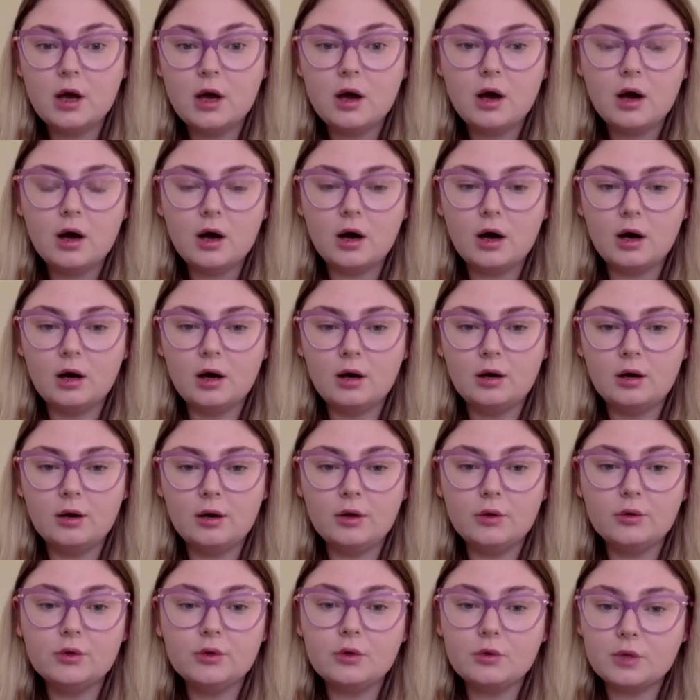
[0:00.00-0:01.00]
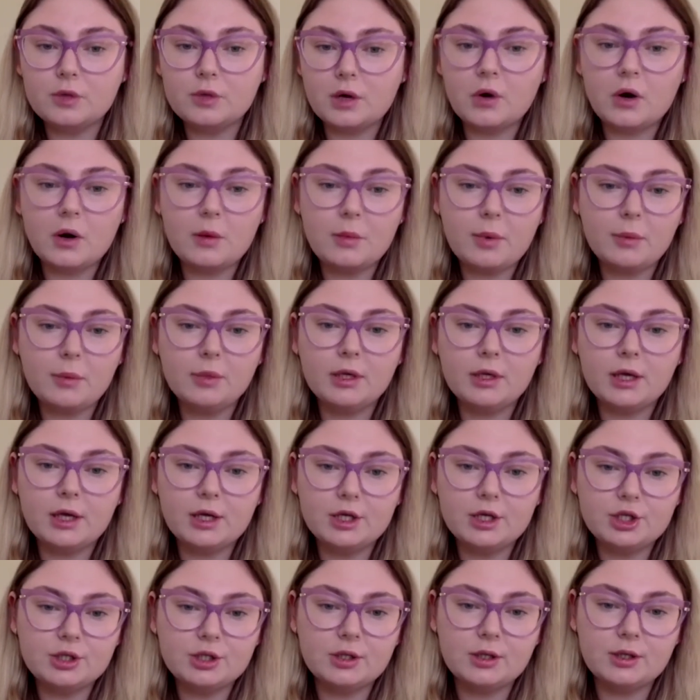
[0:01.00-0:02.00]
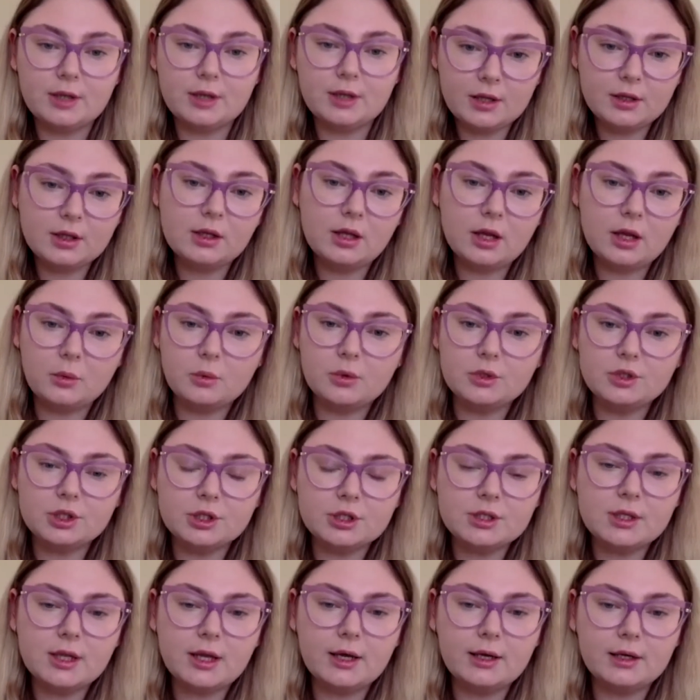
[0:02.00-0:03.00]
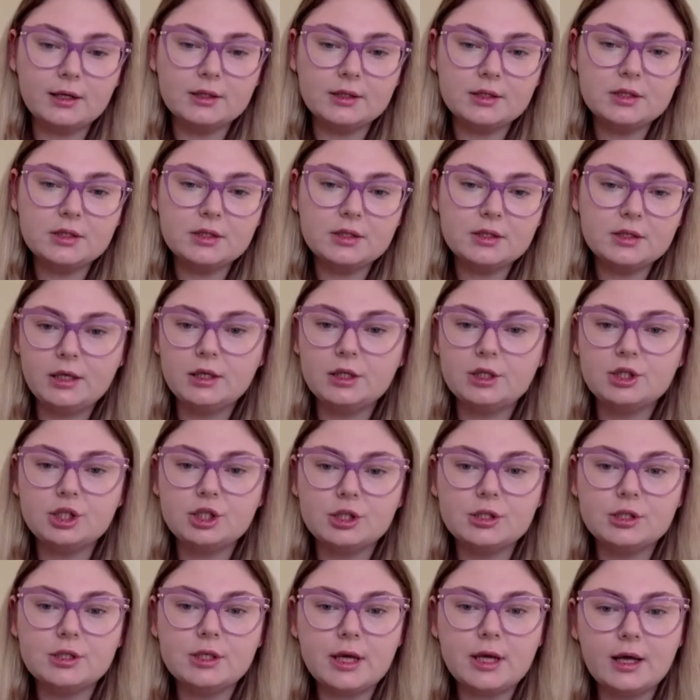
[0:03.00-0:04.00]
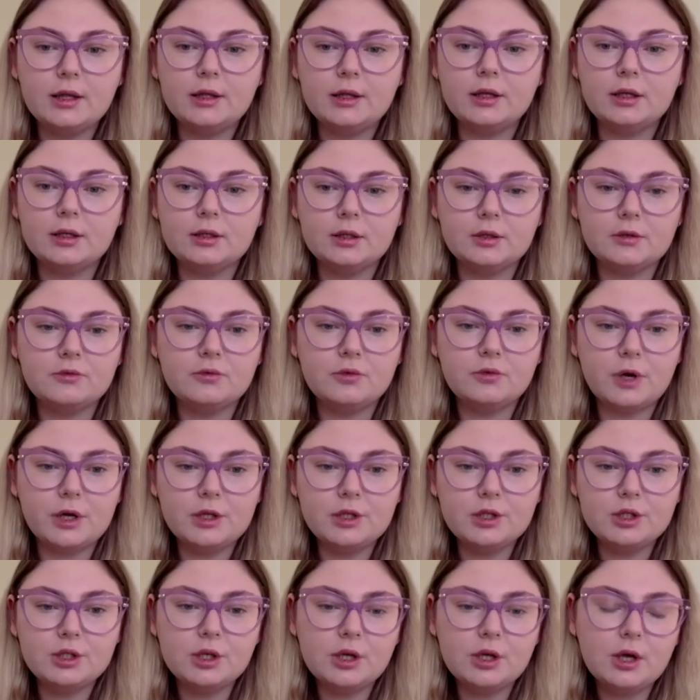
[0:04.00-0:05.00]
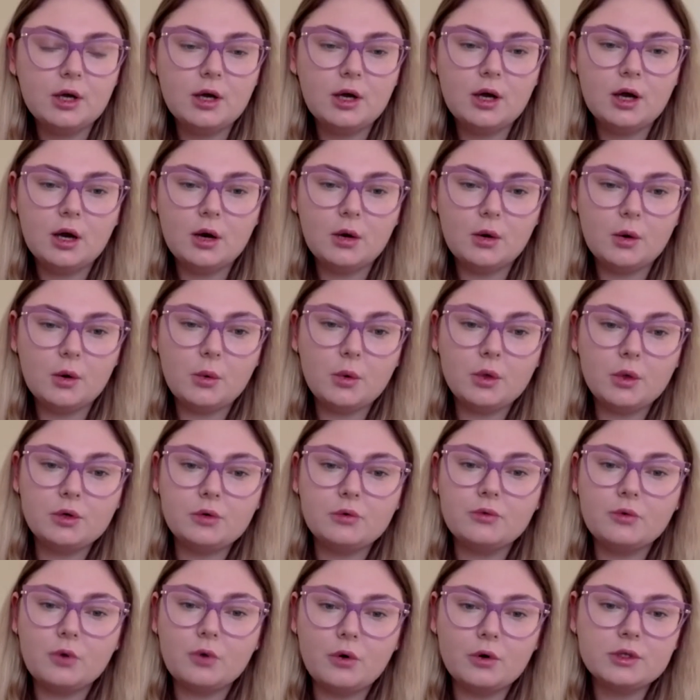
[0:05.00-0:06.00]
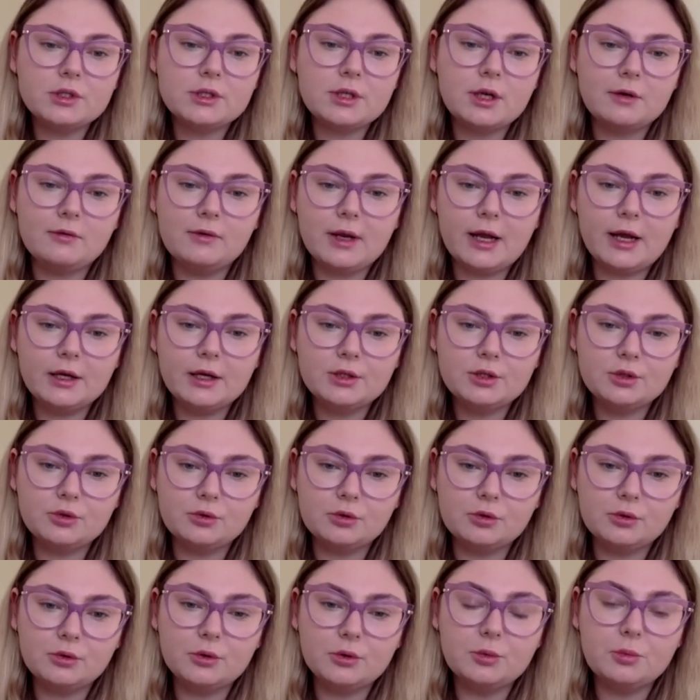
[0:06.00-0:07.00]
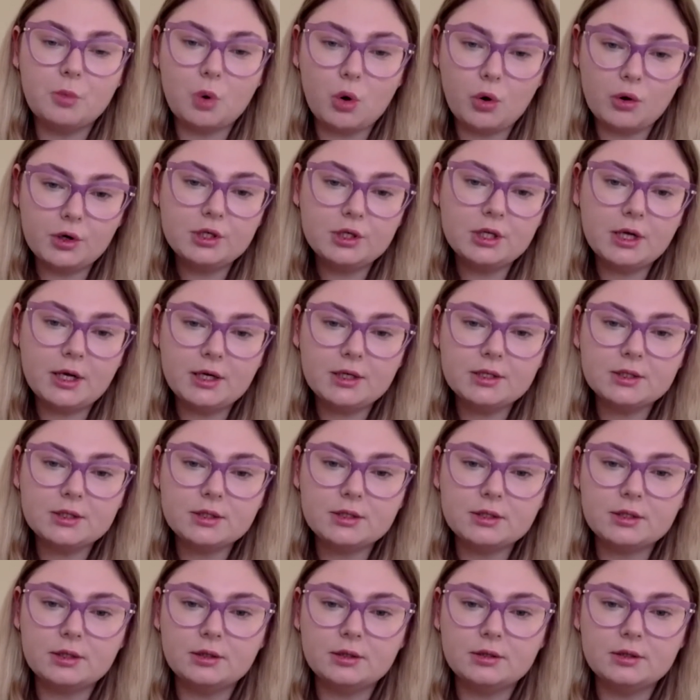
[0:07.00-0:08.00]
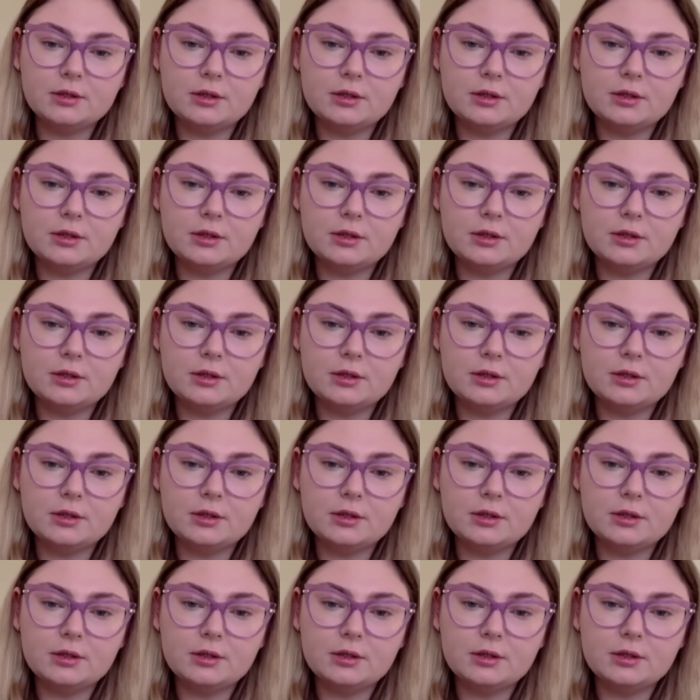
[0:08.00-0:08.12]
Although there are publications in other languages like Spanish, Italian, and French, we would of course have liked to include more texts, and